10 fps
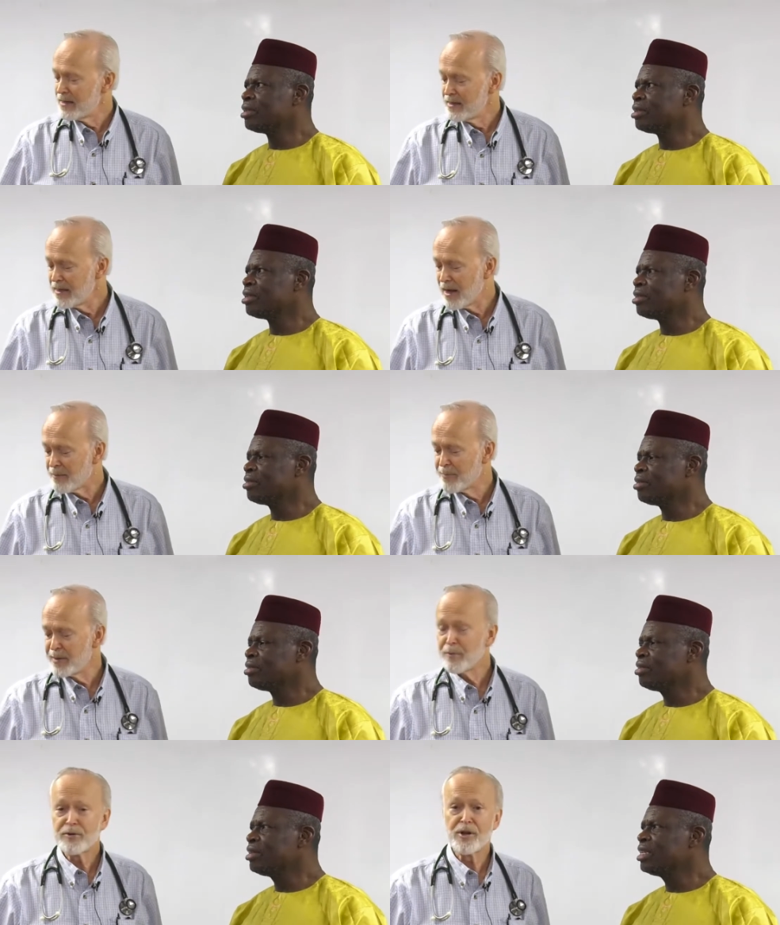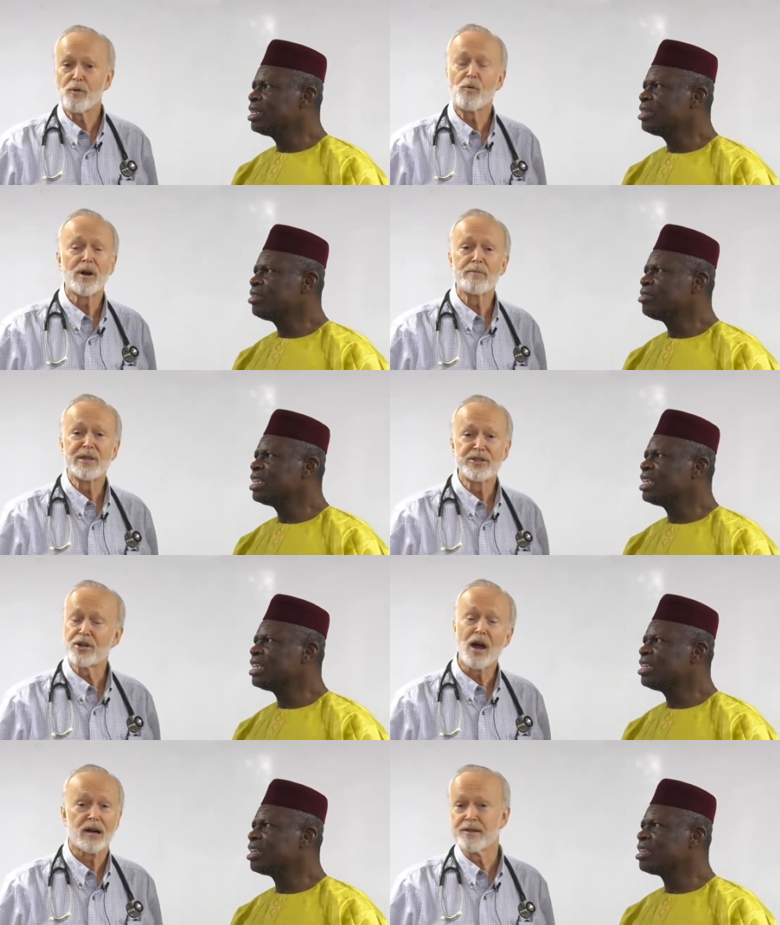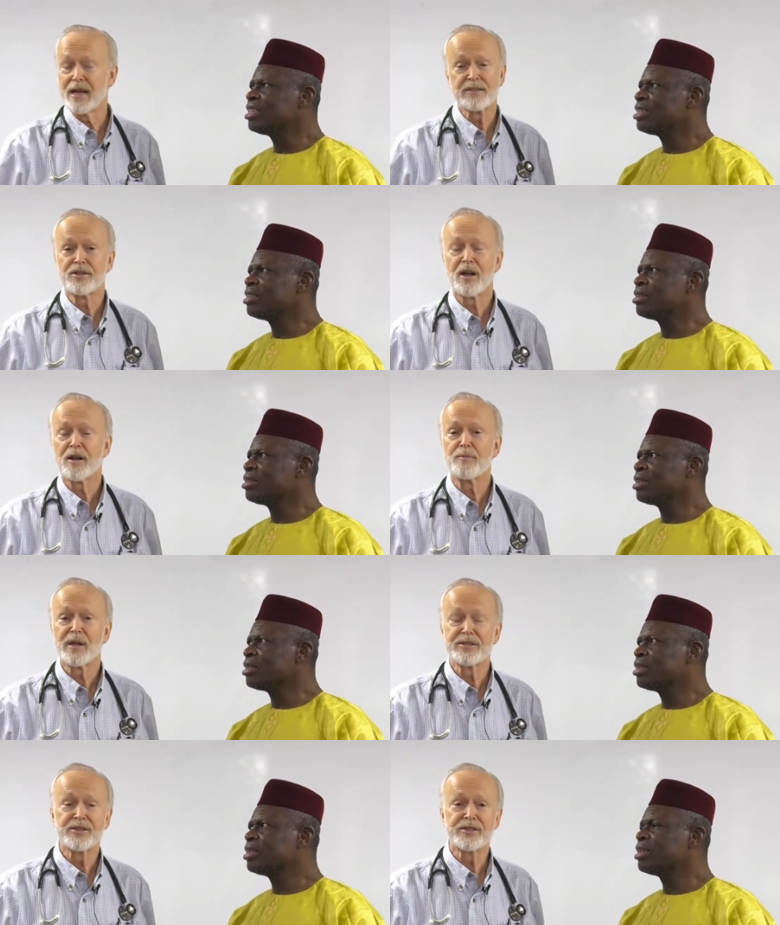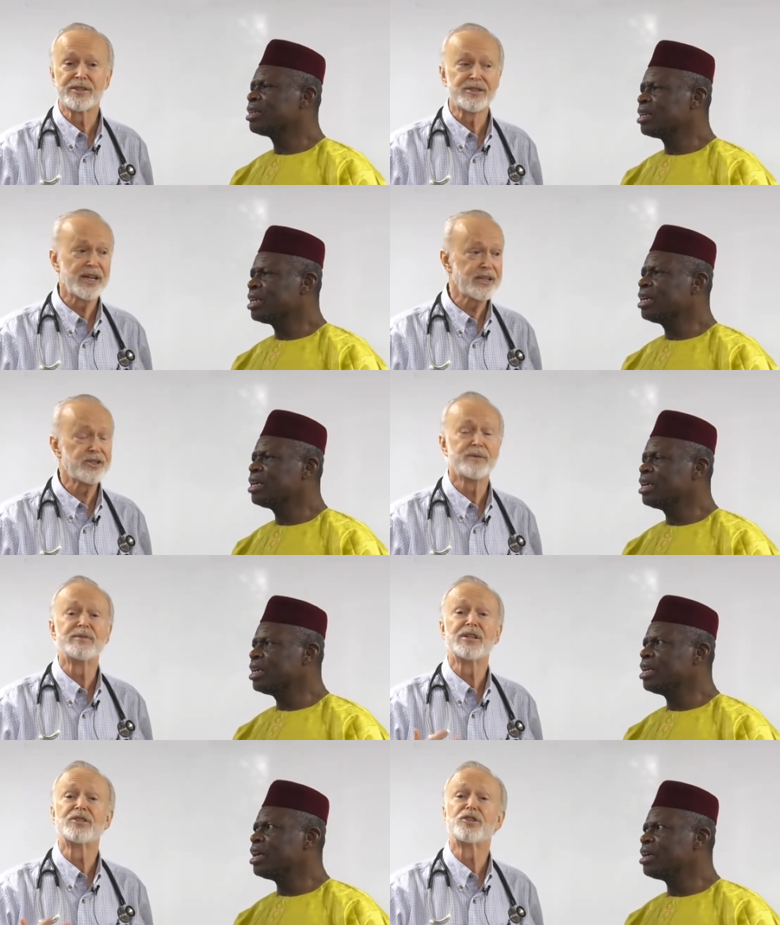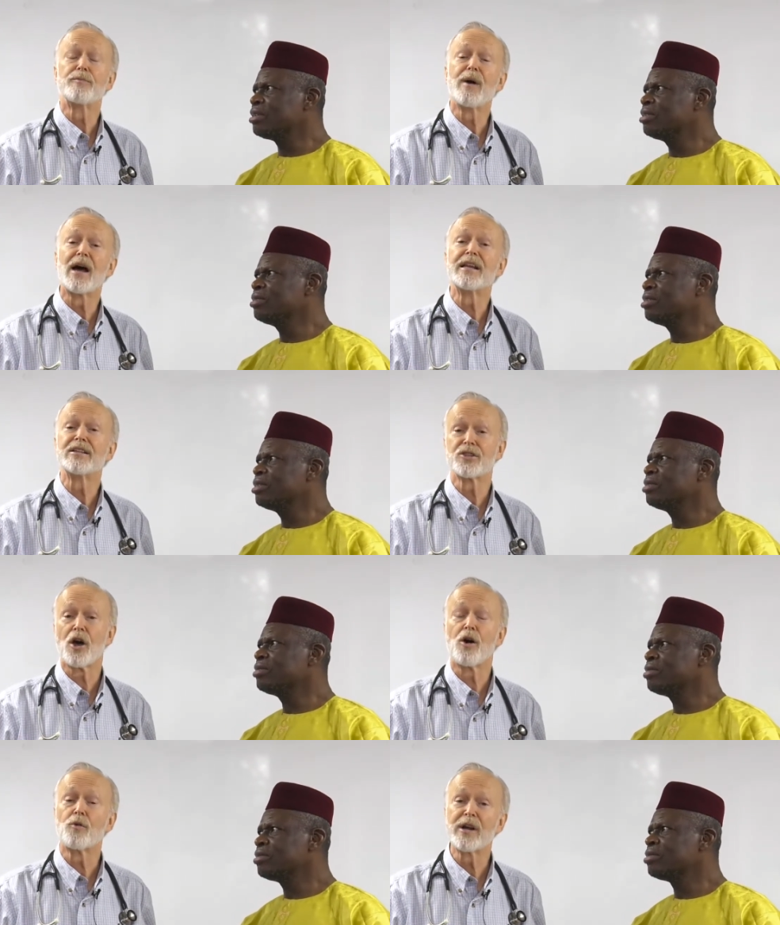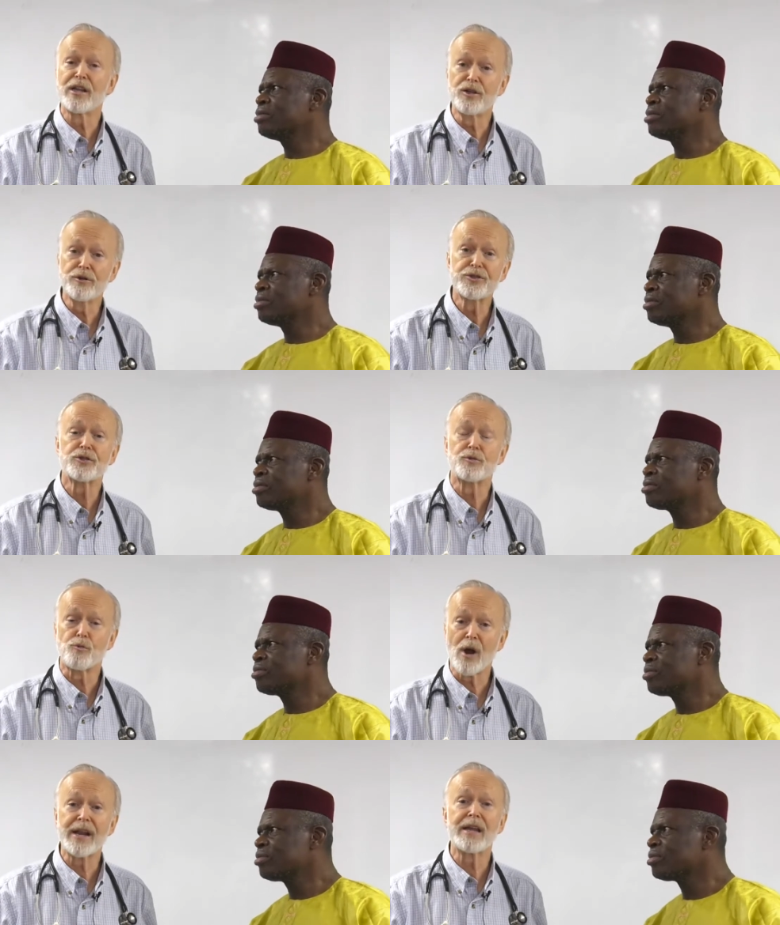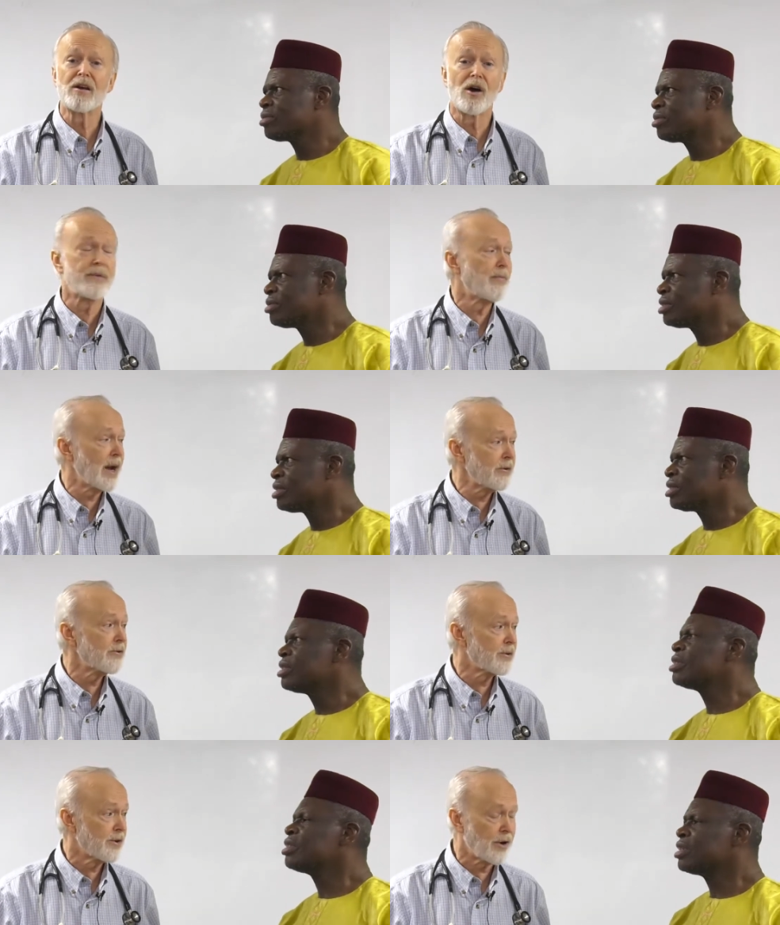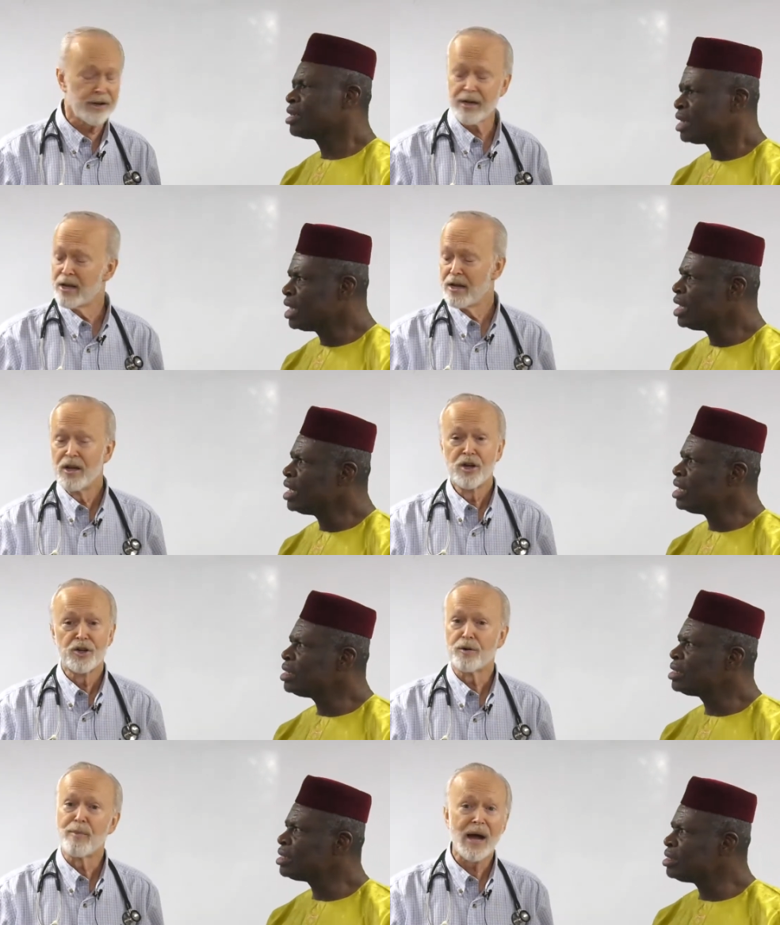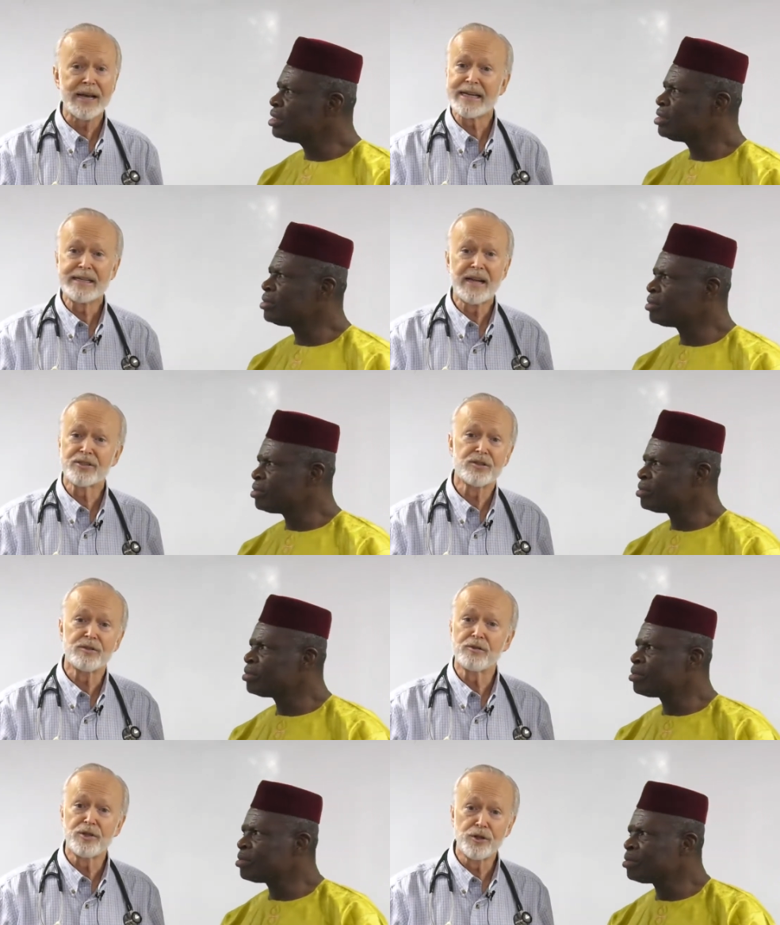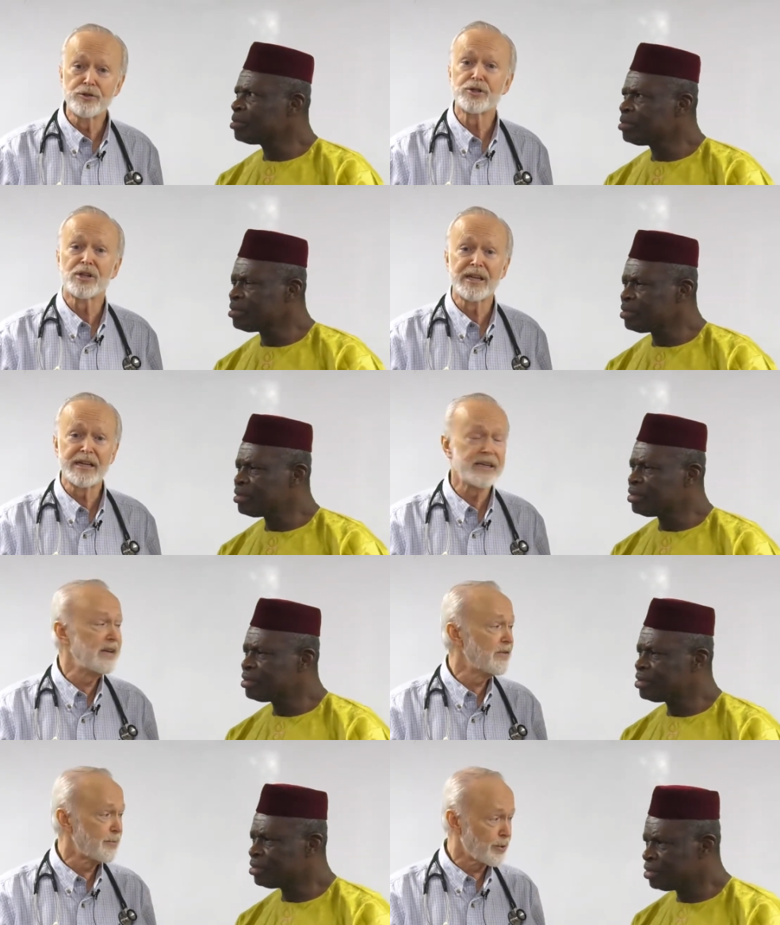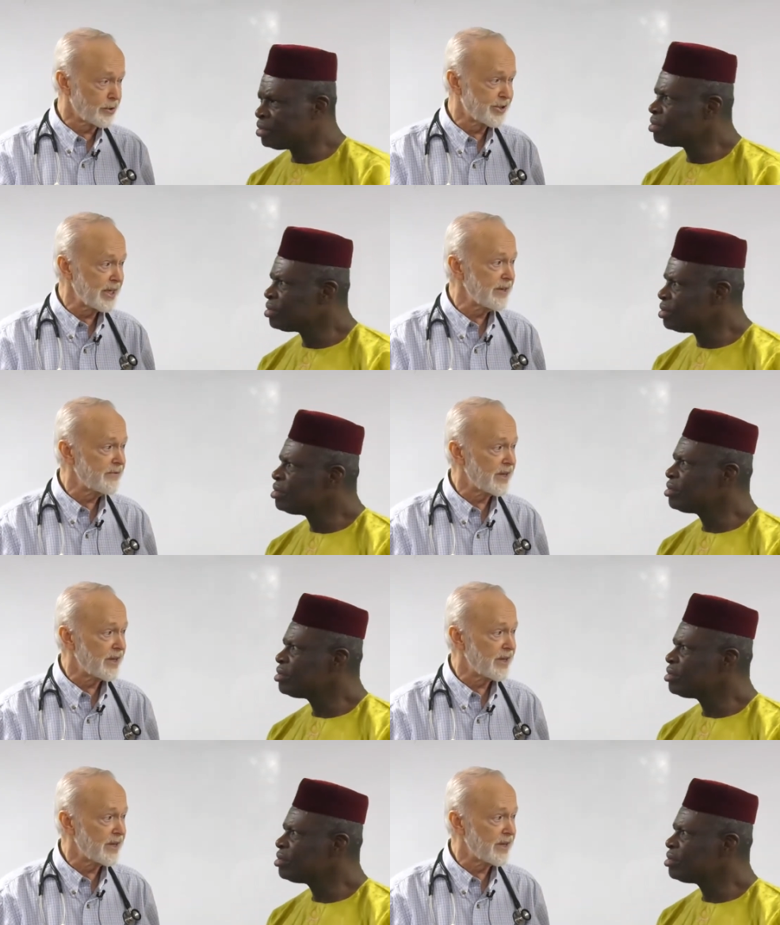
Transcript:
Speaker 1: yeah, people don't want to be shocked. That's not a pleasant sensation since yeah. your body is already used to running on microcurrent. Yes. Your body doesn't usually even perceive